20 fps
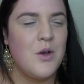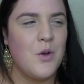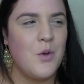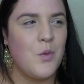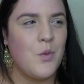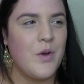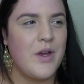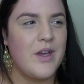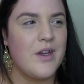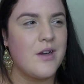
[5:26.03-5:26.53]

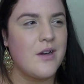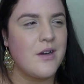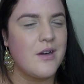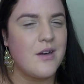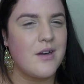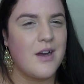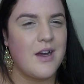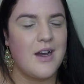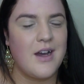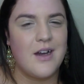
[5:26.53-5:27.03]

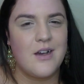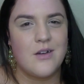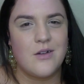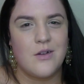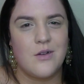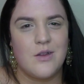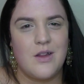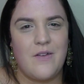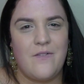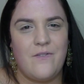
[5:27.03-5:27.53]
where, I don't
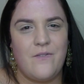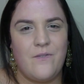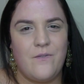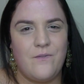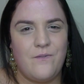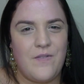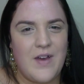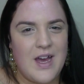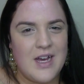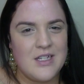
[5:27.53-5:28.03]
know, they
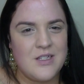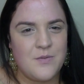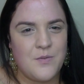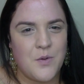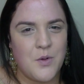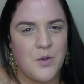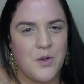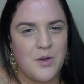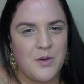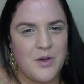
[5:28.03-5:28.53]
fast
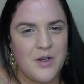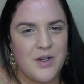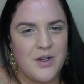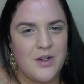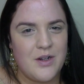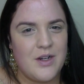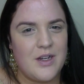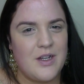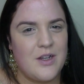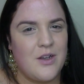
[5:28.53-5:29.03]

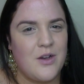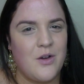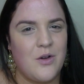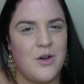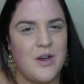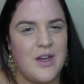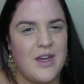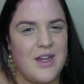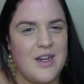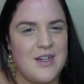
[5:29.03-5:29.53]
forward and go
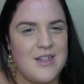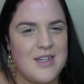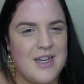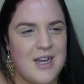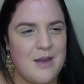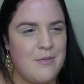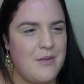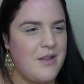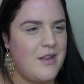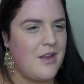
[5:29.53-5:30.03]
ahead of
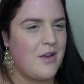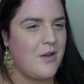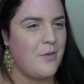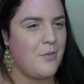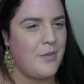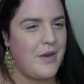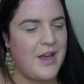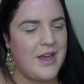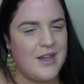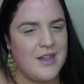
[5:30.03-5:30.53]
time, and then they go
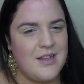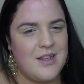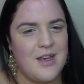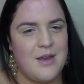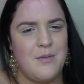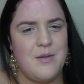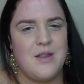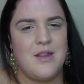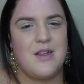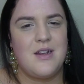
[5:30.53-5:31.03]
back in
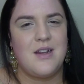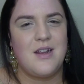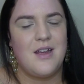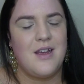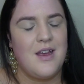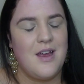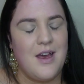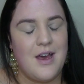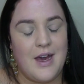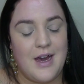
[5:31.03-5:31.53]
time, and then,
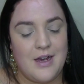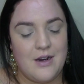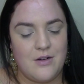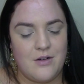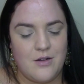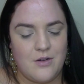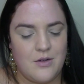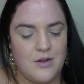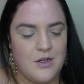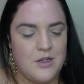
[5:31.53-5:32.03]
I don't
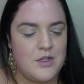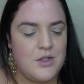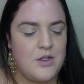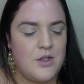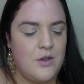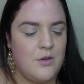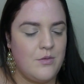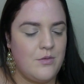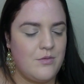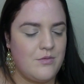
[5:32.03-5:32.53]
know, it's
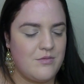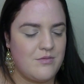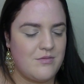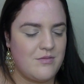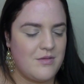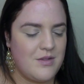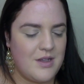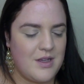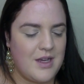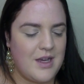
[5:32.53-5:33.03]
too,
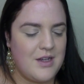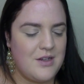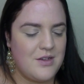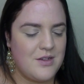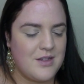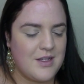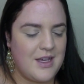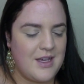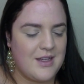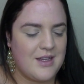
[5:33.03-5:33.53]
I
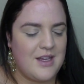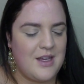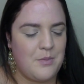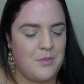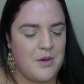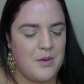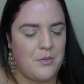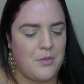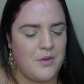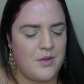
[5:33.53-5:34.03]
just can't keep
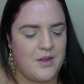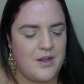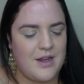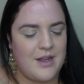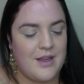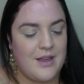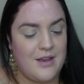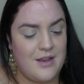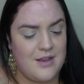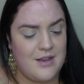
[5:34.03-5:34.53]
up with it, I
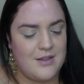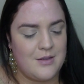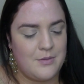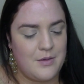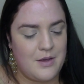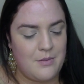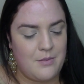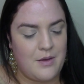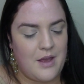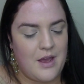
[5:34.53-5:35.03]
guess,
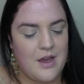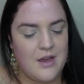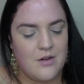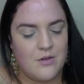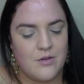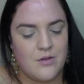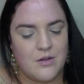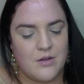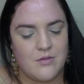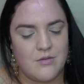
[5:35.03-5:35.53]
maybe, I
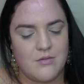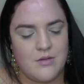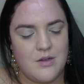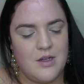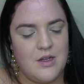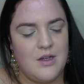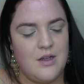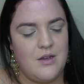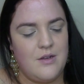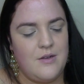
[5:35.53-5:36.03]
don't know.
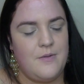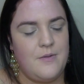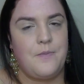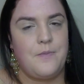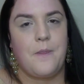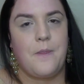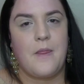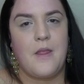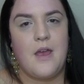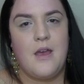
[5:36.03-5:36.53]

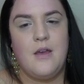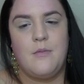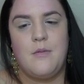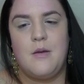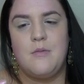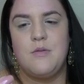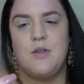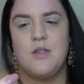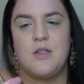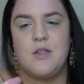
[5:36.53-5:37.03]

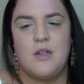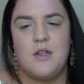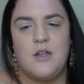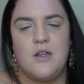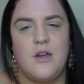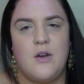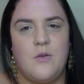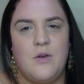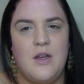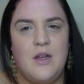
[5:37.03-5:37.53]
I'm just going to
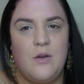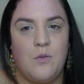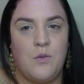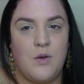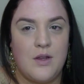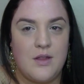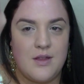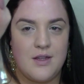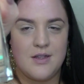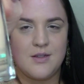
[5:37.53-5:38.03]
go in
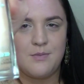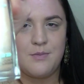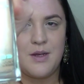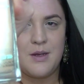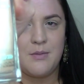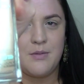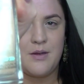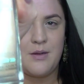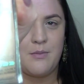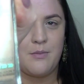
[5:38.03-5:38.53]
with this
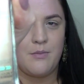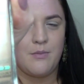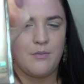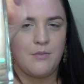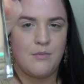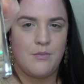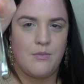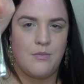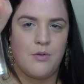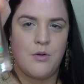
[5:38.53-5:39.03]
Maybelline
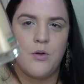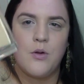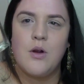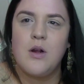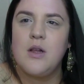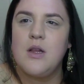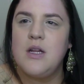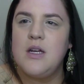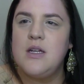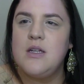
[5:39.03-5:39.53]

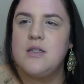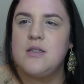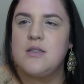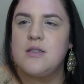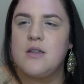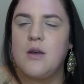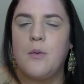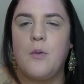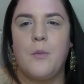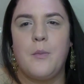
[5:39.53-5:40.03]

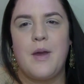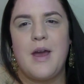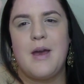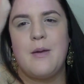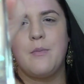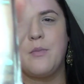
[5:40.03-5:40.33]
Poreless, Matte and